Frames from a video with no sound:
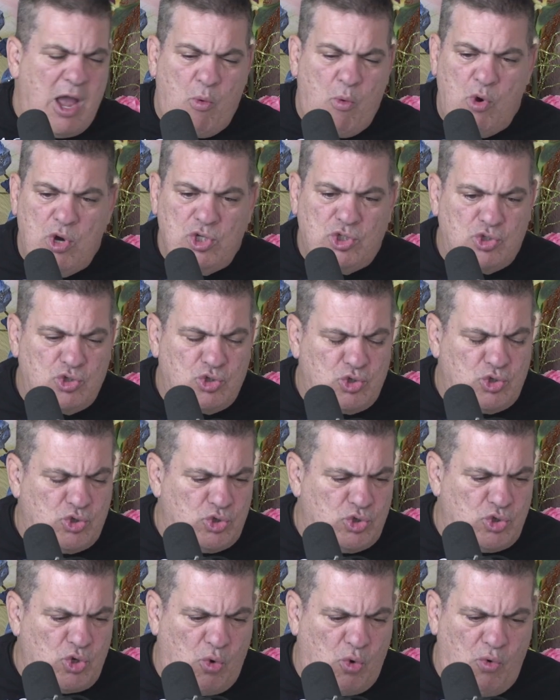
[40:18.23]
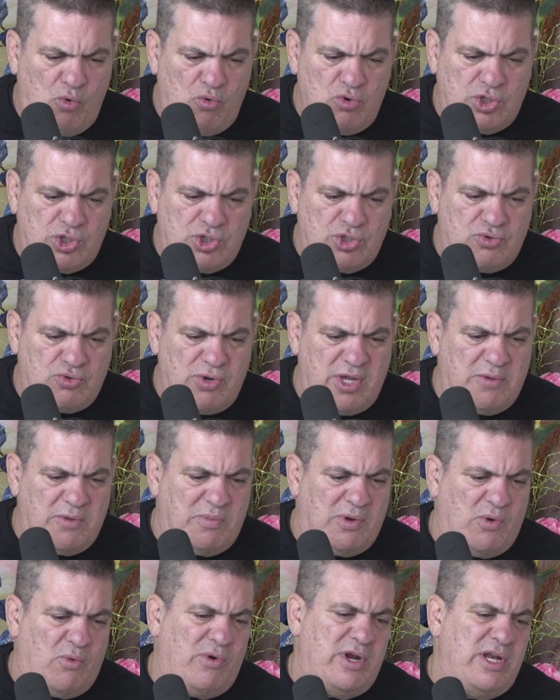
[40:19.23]
The guy was so
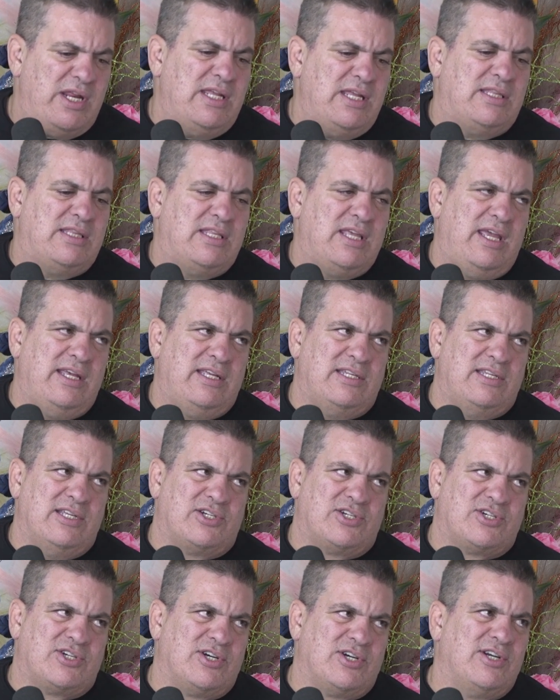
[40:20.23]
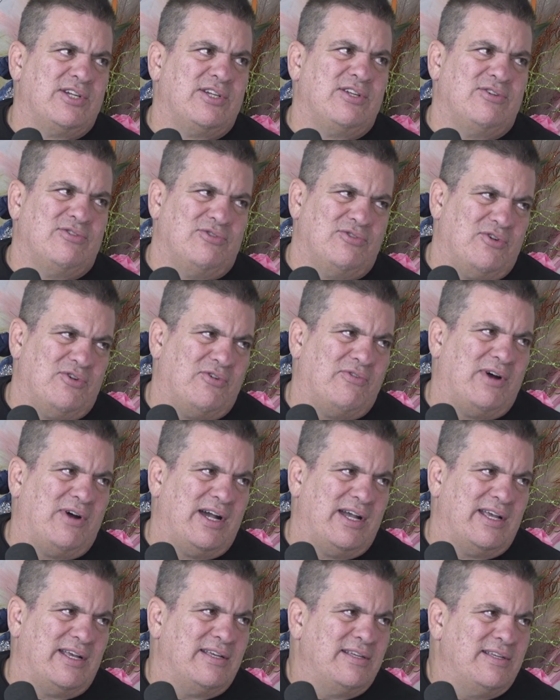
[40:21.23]
strict, but when he take the shirt, you know
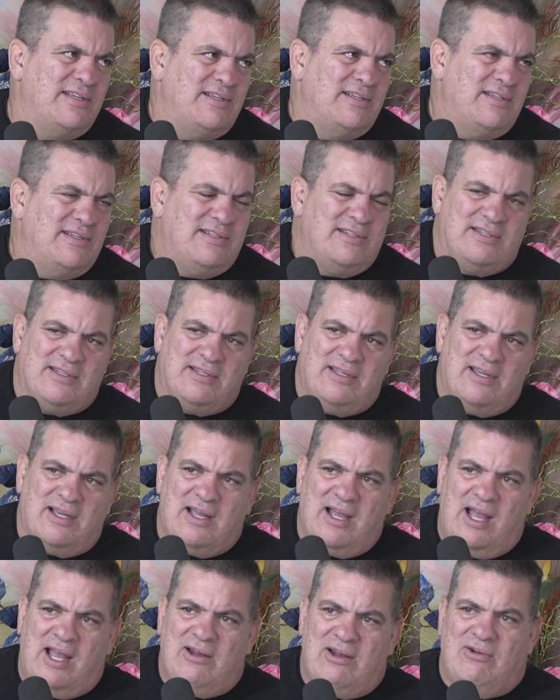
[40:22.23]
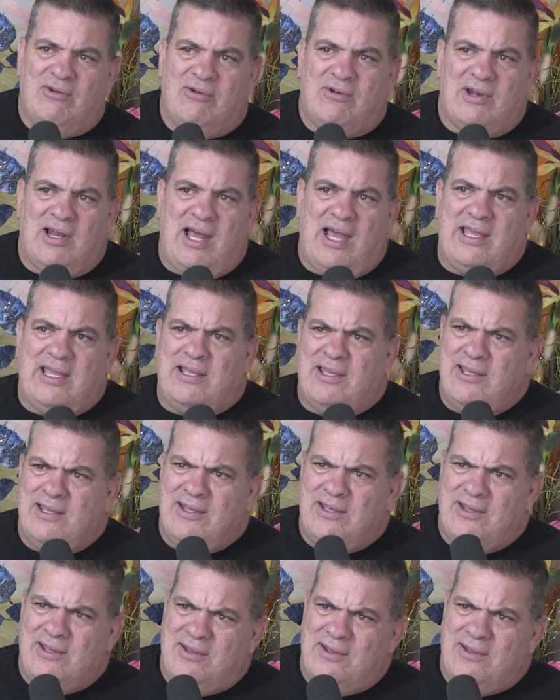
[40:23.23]
why? The guy looked like,